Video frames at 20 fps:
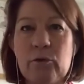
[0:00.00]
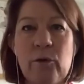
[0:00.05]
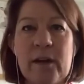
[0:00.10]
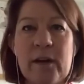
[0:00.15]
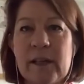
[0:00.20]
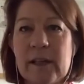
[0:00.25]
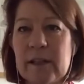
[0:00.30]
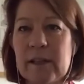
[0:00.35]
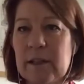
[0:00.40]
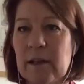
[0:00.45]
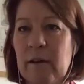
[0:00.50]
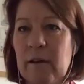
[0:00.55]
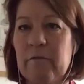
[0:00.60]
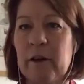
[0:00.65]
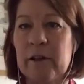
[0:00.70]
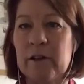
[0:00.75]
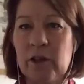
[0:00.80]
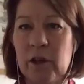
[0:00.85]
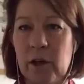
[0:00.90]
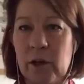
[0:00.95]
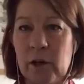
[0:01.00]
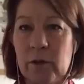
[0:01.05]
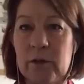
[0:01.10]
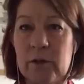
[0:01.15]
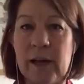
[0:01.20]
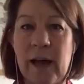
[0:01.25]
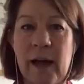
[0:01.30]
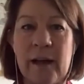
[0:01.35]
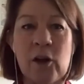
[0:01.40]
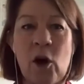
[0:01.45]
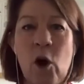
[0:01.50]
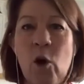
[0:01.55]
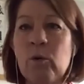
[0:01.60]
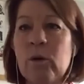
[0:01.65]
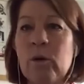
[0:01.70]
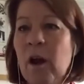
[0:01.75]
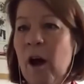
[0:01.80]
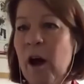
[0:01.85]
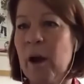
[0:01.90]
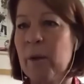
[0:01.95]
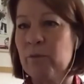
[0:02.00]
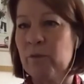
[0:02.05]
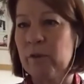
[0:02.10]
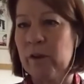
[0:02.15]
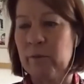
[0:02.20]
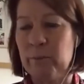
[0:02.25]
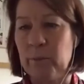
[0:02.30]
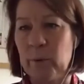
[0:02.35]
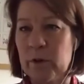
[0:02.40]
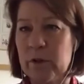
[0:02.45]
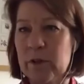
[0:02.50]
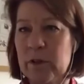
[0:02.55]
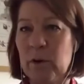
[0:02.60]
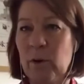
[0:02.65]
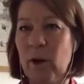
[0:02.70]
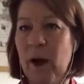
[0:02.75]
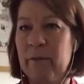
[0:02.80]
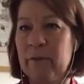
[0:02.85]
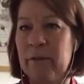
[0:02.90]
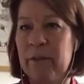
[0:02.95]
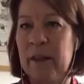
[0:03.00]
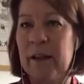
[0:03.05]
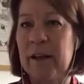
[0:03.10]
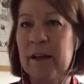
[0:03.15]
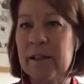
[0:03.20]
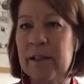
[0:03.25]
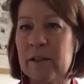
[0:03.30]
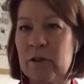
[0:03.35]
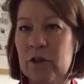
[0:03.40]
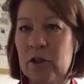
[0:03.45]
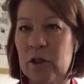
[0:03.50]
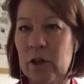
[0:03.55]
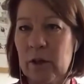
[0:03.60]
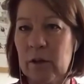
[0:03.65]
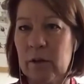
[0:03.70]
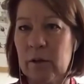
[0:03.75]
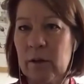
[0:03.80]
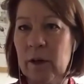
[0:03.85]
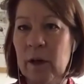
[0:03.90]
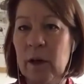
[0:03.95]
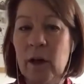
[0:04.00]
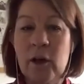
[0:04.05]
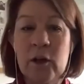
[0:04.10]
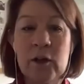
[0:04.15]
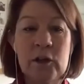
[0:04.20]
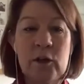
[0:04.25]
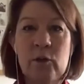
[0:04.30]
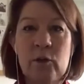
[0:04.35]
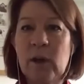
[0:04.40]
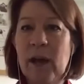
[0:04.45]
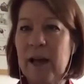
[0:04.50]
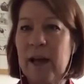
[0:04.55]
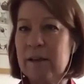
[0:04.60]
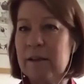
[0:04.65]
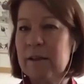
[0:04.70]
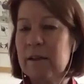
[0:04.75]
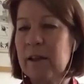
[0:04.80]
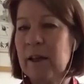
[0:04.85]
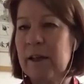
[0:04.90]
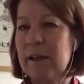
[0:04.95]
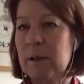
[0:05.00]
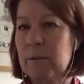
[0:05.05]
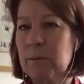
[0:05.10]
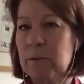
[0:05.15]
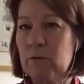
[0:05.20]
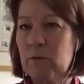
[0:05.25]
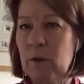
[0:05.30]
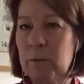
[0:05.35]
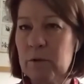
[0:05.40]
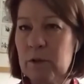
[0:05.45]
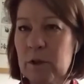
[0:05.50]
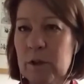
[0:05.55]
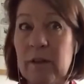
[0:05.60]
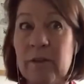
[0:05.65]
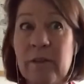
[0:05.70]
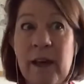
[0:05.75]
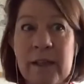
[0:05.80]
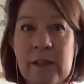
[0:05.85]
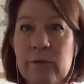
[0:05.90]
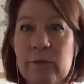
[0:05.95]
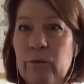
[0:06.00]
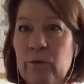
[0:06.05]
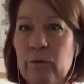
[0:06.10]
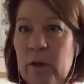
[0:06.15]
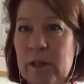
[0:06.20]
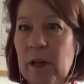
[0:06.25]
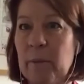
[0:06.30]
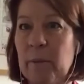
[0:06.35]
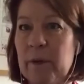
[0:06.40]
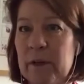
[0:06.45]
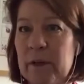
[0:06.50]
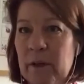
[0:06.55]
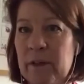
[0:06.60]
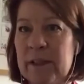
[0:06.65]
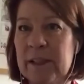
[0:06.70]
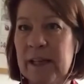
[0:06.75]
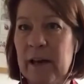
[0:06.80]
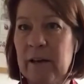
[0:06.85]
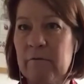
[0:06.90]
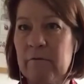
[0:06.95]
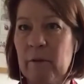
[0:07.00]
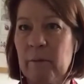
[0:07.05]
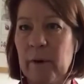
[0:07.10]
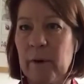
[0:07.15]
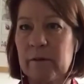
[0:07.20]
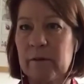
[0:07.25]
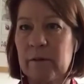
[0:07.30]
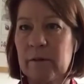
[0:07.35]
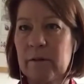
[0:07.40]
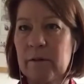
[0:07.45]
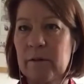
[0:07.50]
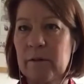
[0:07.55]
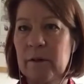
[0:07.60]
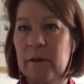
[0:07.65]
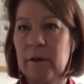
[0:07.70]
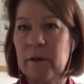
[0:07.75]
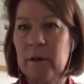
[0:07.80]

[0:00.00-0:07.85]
credits that are unused and a whole library of books that you haven't then listened to. So you cancel that subscription, and that's freed up another tenner a month.